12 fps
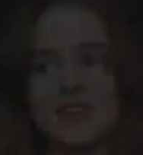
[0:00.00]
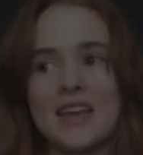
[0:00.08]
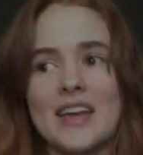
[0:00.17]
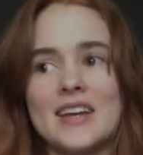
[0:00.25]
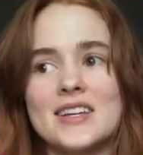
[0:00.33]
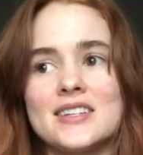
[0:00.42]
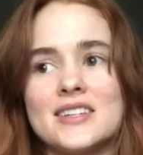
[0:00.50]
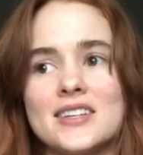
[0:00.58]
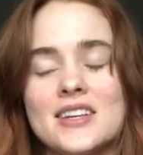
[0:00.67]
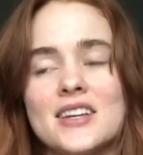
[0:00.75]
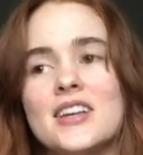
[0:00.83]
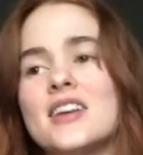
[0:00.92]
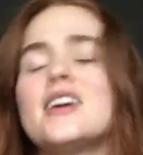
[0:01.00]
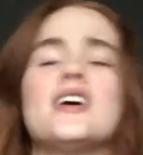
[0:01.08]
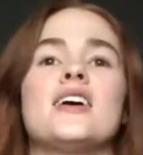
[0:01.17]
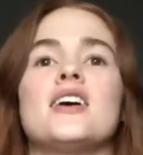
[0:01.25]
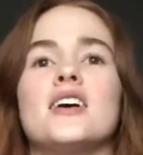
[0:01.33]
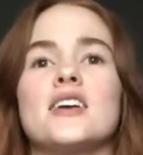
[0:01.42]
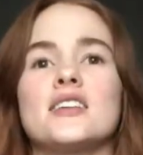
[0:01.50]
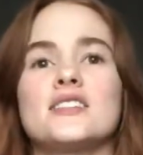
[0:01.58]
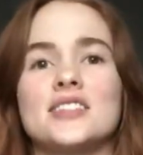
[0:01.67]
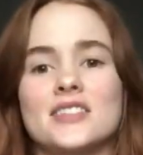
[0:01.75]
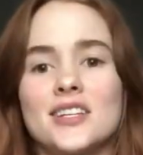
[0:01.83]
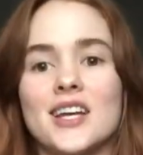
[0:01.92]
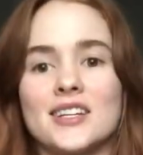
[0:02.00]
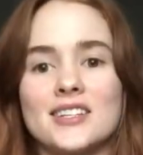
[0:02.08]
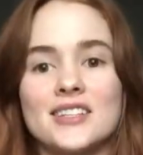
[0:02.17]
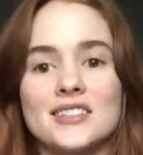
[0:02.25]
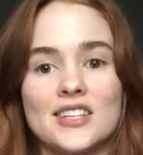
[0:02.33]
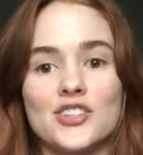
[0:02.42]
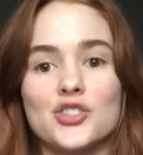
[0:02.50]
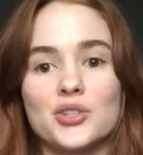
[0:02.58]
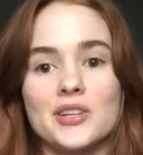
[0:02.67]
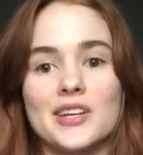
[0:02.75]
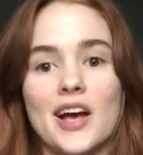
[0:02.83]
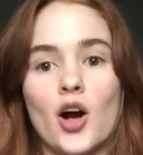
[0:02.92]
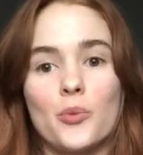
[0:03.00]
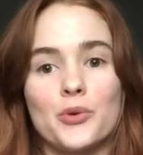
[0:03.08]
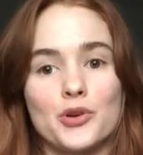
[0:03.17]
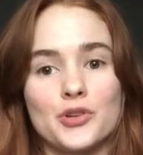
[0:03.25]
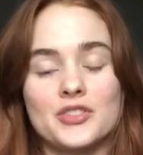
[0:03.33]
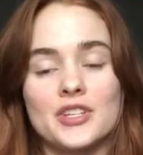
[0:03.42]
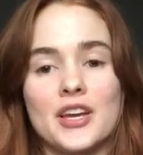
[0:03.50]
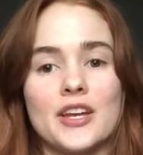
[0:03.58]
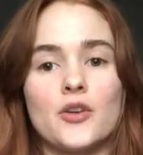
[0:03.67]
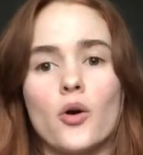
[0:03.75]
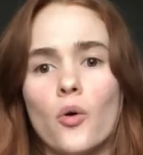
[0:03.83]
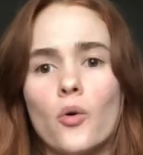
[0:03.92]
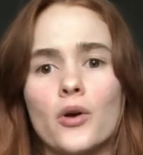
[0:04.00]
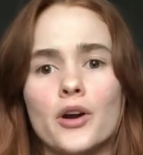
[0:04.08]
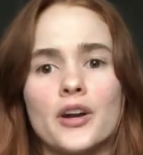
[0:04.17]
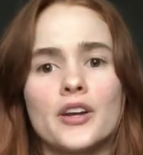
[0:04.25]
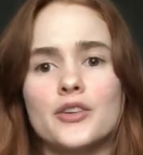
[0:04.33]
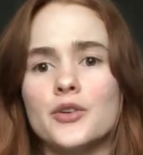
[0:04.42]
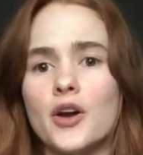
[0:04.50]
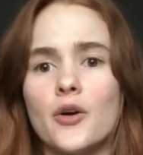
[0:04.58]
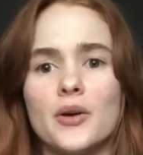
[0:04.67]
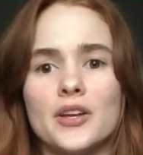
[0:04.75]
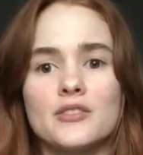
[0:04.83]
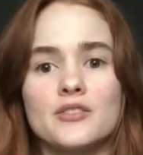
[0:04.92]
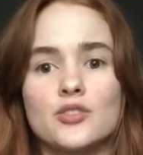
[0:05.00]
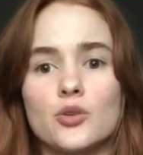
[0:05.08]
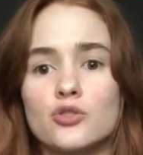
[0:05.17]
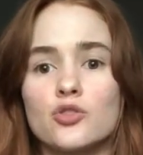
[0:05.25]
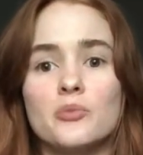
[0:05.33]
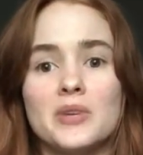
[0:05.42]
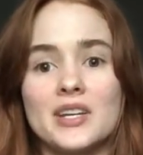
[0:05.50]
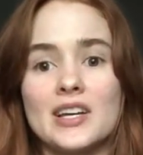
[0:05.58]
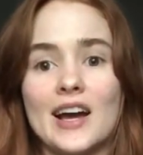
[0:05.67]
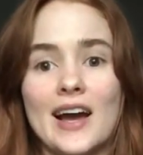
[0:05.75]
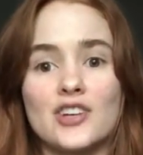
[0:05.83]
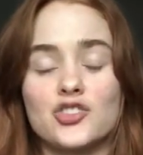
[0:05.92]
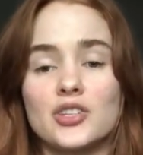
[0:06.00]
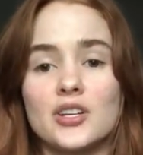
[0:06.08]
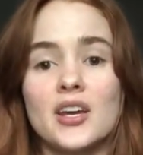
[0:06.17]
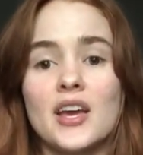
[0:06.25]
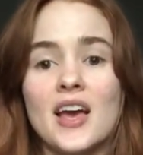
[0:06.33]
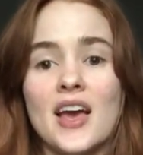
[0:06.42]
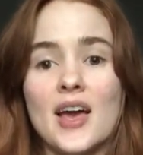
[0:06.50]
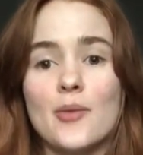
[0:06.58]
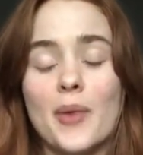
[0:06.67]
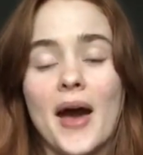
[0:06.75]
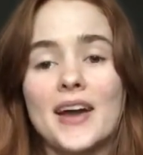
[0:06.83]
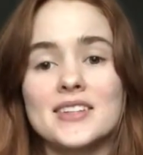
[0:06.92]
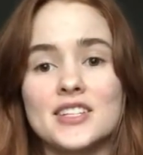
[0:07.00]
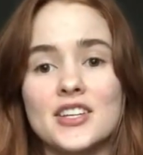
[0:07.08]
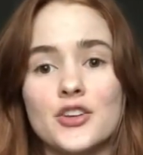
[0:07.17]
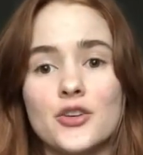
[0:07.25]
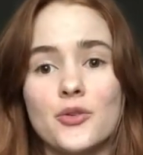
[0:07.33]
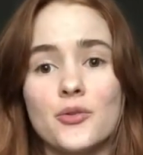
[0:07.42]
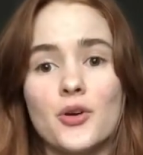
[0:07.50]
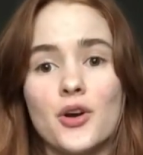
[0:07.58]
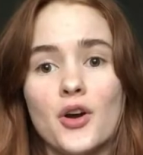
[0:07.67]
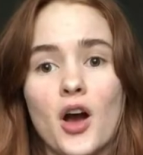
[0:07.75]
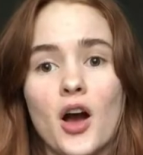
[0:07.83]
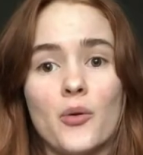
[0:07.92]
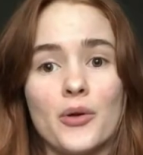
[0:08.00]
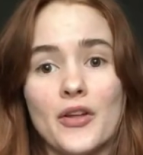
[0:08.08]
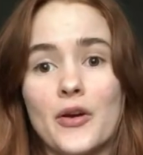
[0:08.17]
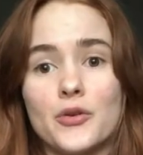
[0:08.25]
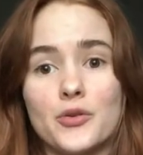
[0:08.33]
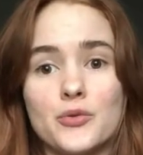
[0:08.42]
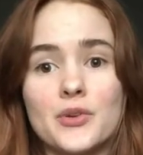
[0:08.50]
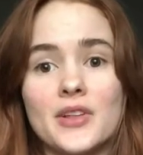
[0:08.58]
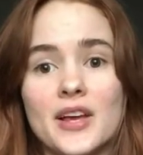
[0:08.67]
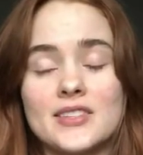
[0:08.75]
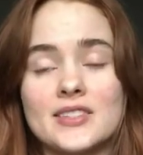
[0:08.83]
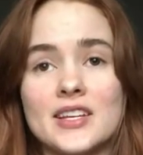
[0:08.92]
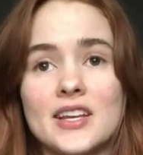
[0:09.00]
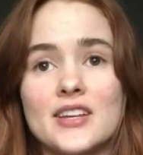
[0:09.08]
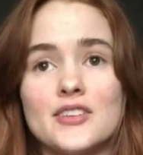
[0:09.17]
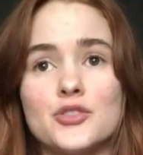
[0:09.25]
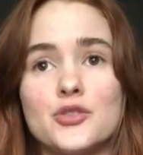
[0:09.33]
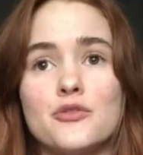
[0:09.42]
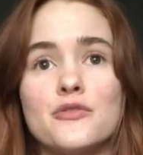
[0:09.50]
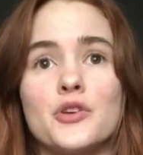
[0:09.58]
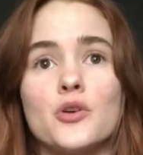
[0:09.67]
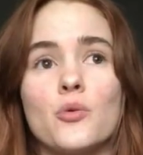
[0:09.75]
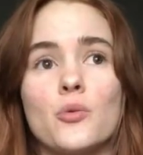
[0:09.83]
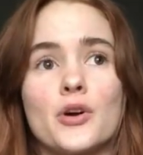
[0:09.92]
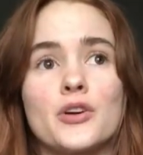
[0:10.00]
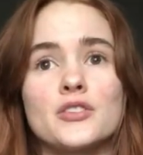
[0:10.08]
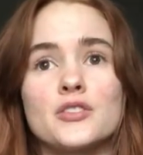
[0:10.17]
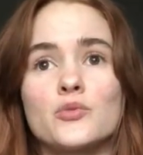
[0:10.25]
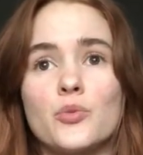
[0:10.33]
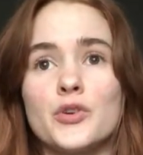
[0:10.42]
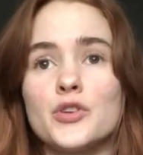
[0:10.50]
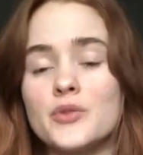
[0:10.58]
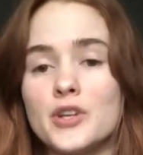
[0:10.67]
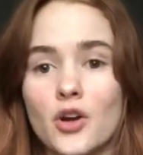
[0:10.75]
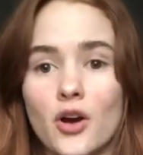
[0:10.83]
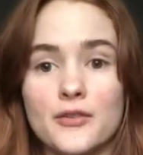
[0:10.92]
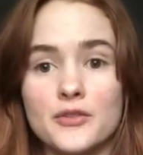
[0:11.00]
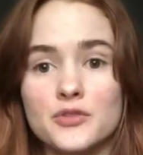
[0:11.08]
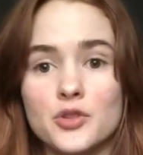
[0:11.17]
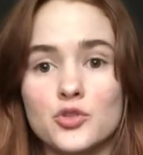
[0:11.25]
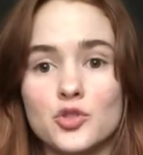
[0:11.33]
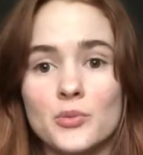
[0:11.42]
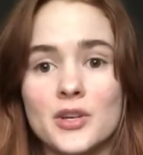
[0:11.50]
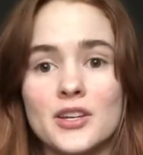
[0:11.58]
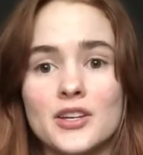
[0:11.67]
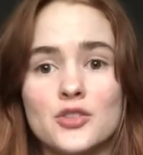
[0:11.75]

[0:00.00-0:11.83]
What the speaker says: Can disconnecting digitally help your skin? Or, you know, is social media actually impacting you without you realizing it? Do you feel worse when you get off of social media?